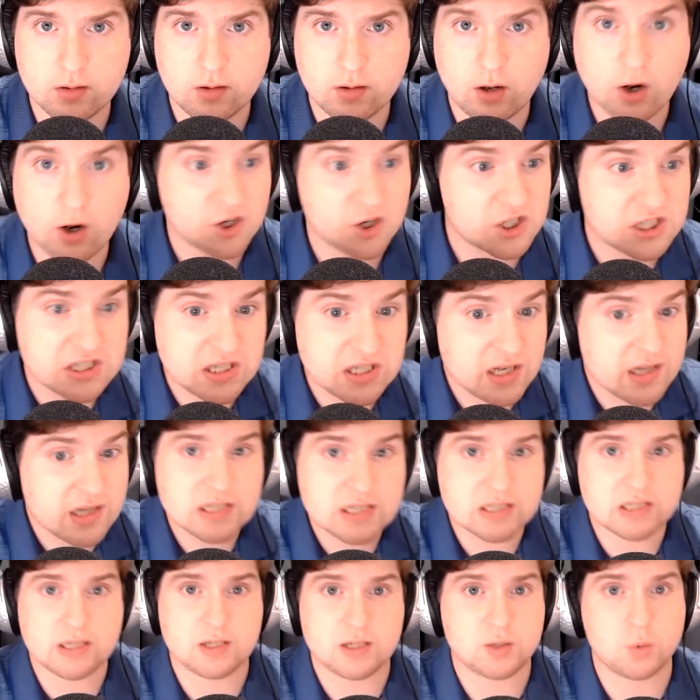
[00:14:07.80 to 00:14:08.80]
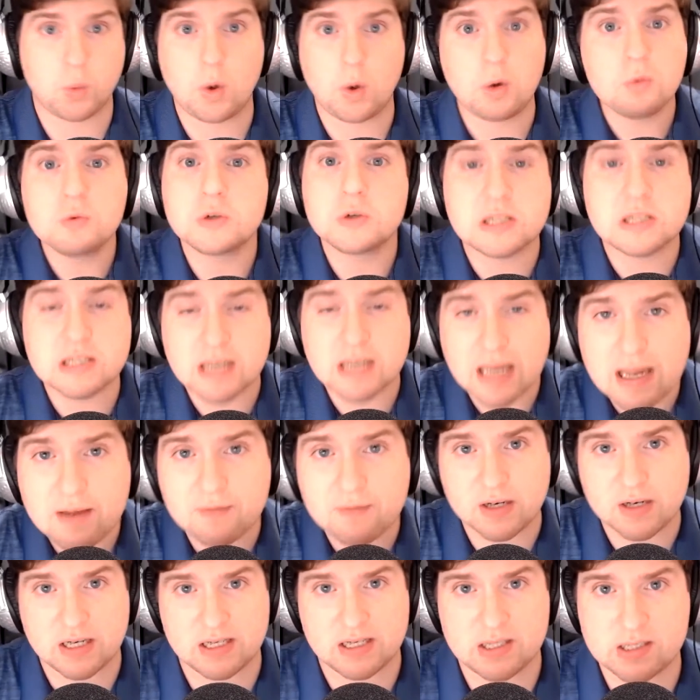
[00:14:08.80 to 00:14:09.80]
Our citizens won't
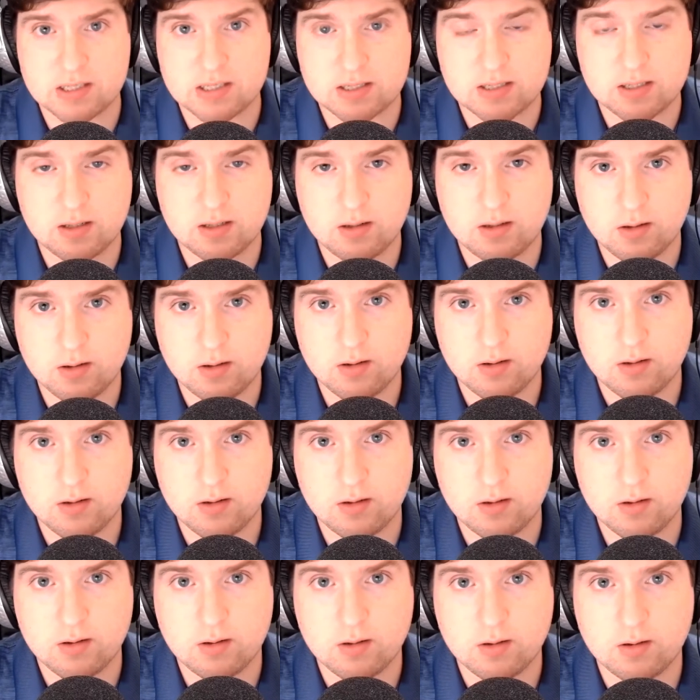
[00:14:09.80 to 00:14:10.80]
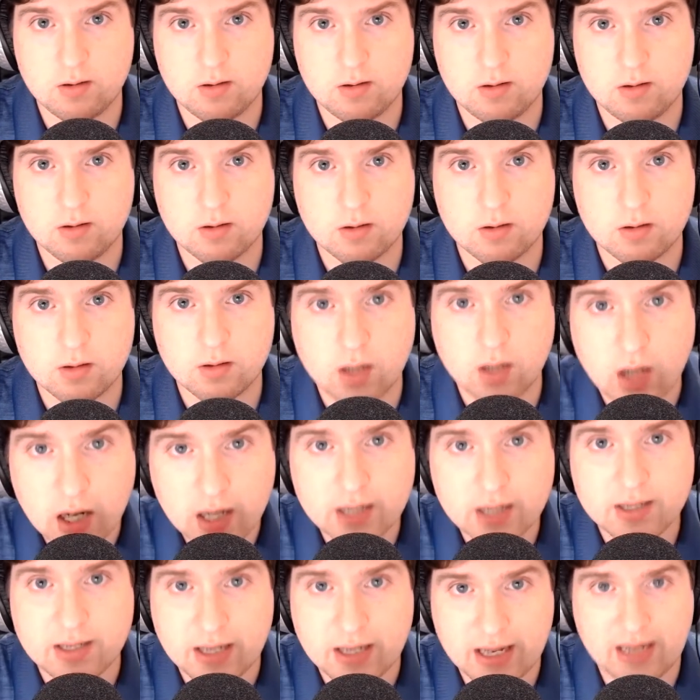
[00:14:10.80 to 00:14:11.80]
save us.
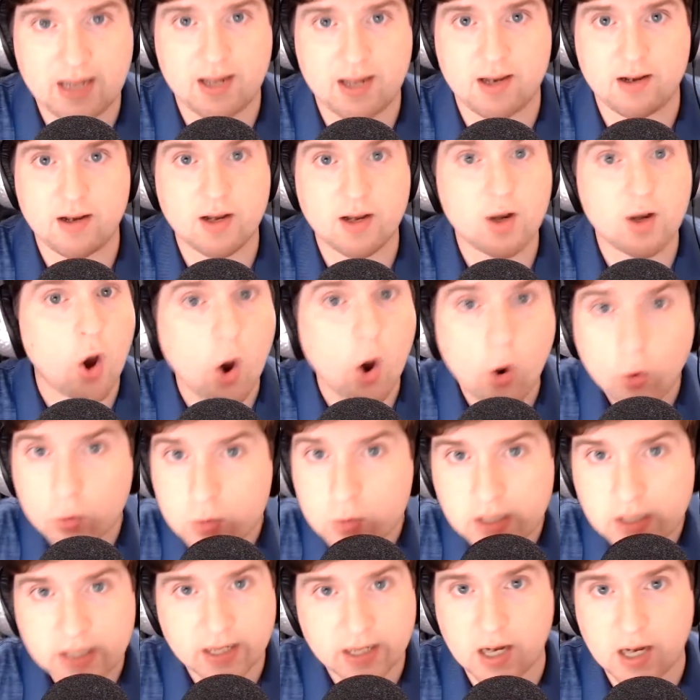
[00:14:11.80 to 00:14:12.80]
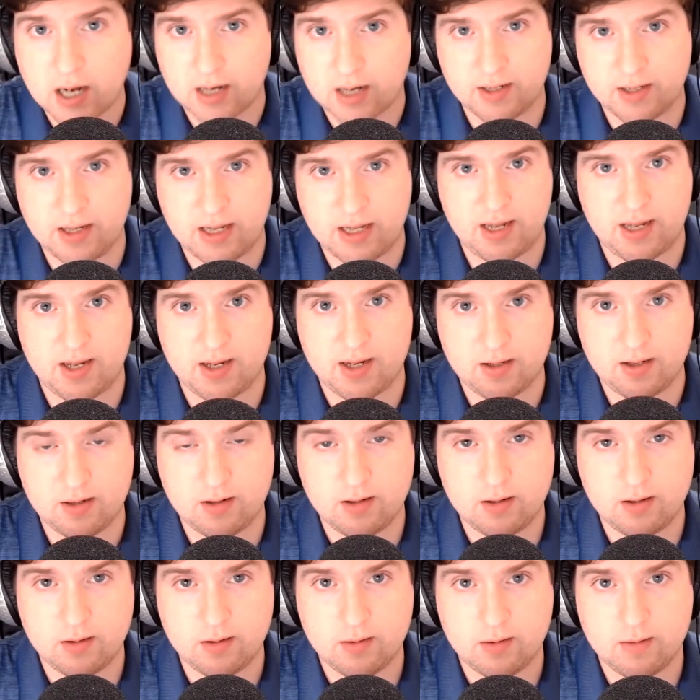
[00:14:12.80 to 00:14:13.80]
God can, and only God
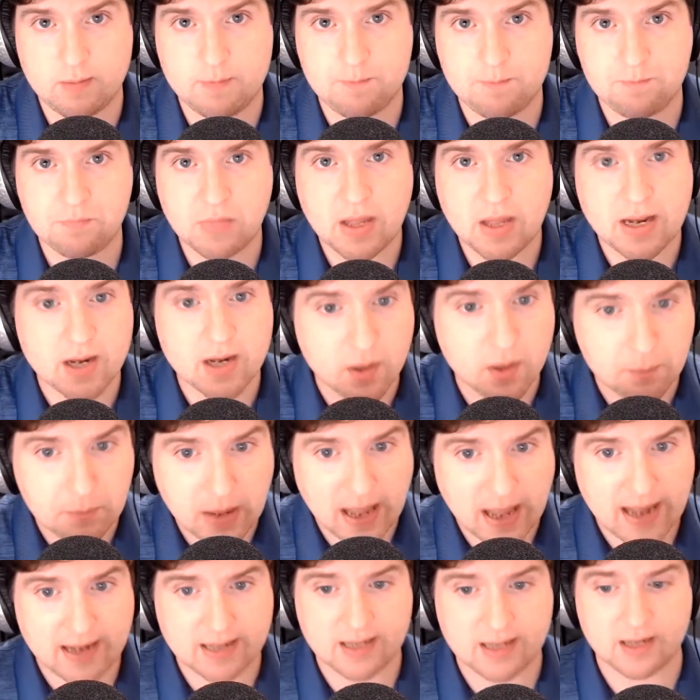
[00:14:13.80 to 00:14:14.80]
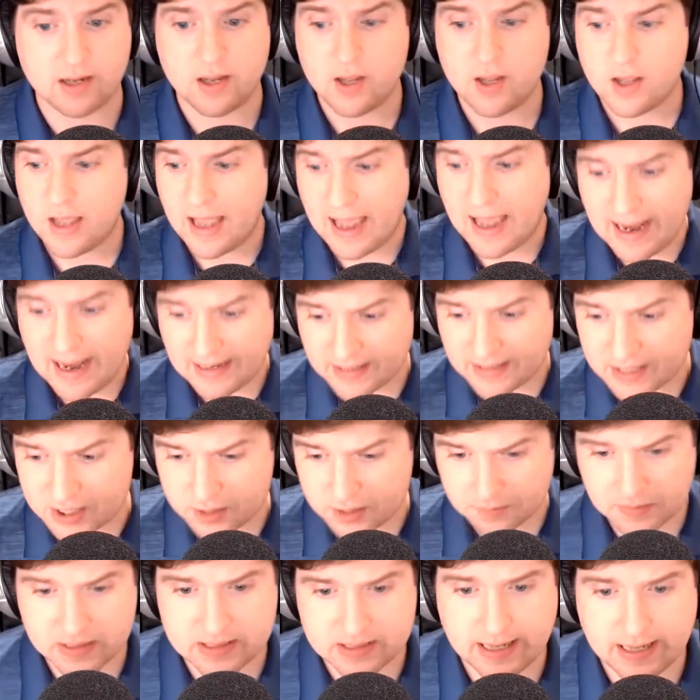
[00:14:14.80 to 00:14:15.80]
can. And Habakkuk had
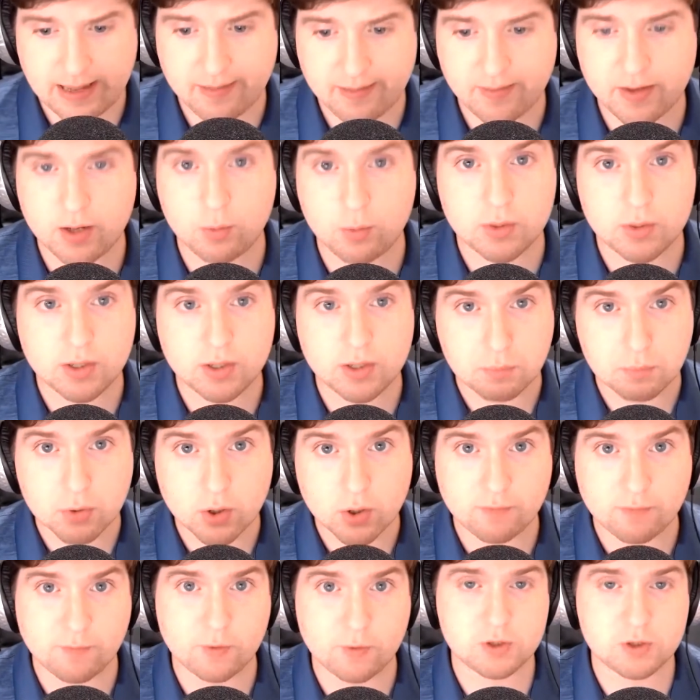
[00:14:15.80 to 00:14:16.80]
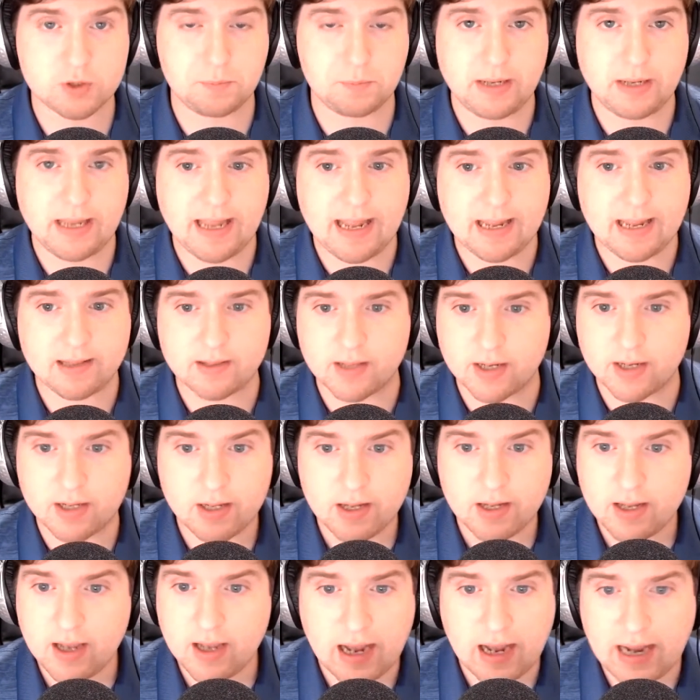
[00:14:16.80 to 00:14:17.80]
this mentality when the book first began that
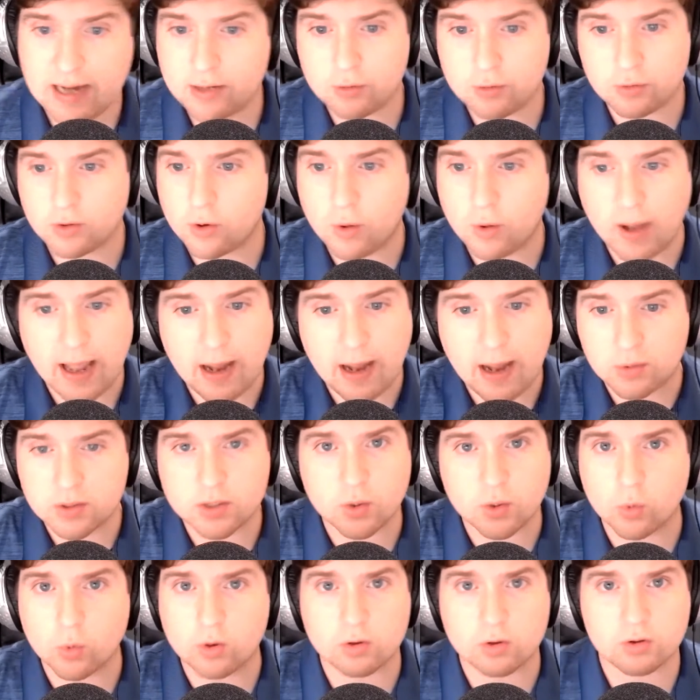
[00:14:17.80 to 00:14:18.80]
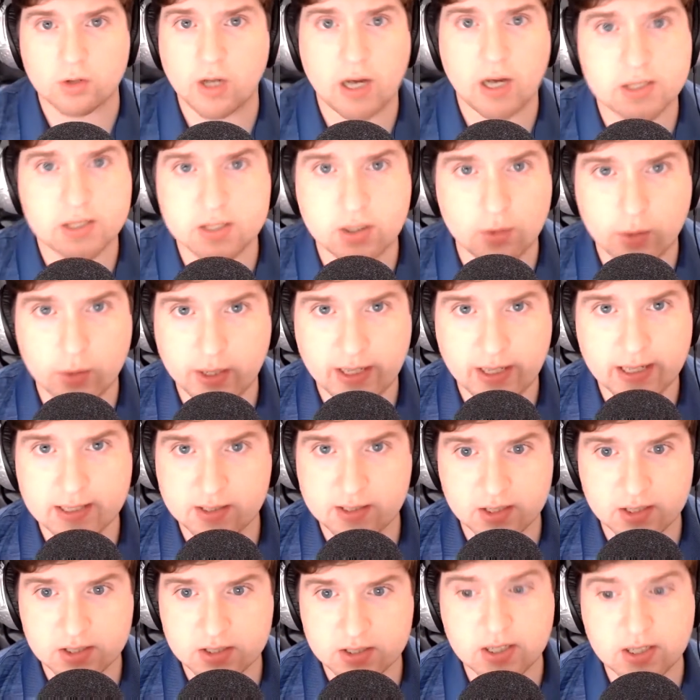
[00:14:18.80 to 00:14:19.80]
I don't know how in the world God's going to
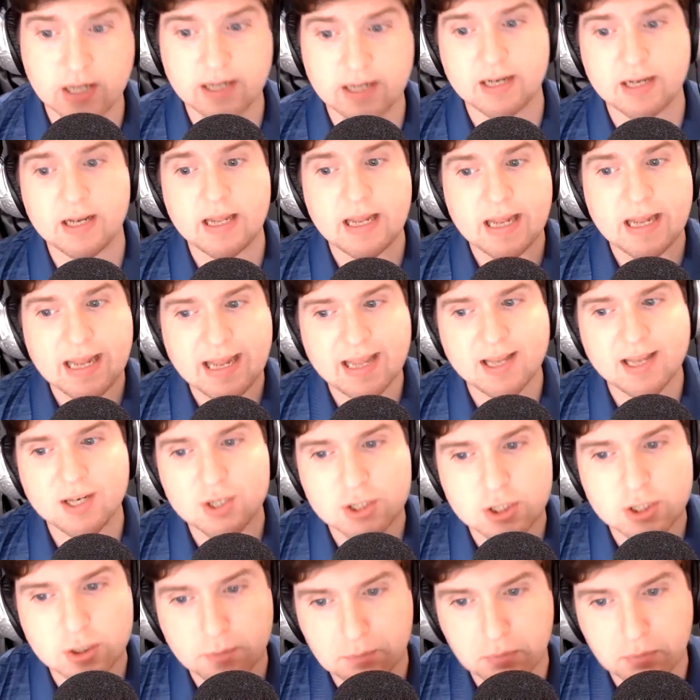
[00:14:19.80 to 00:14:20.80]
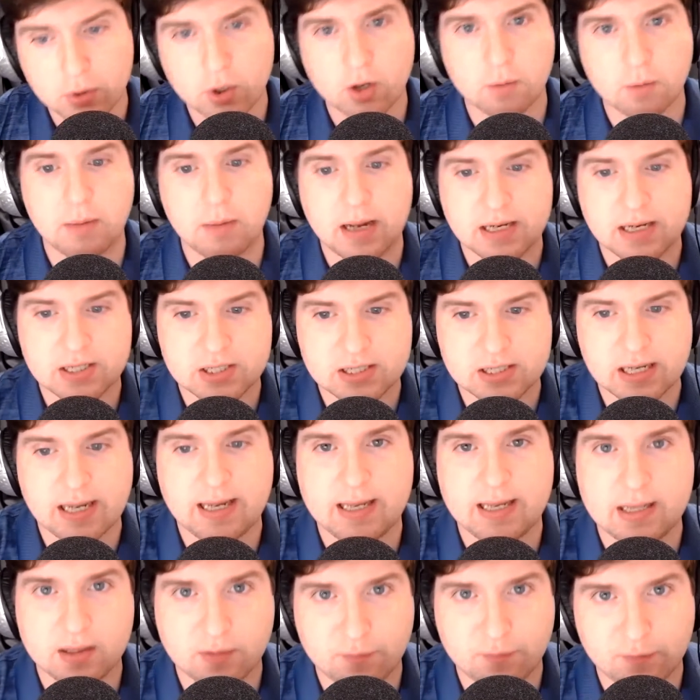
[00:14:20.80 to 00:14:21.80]
get this done. And he ends the book by
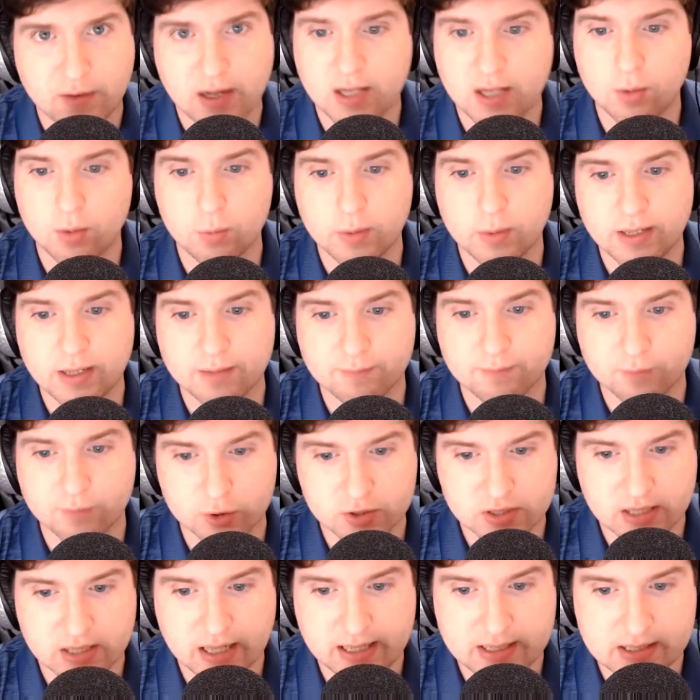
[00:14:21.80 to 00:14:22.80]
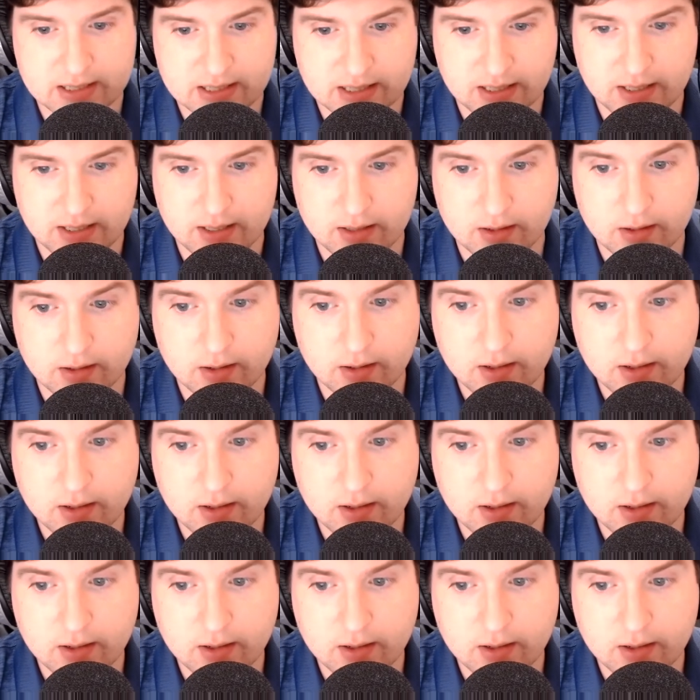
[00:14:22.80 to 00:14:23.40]
saying the following in verse 19.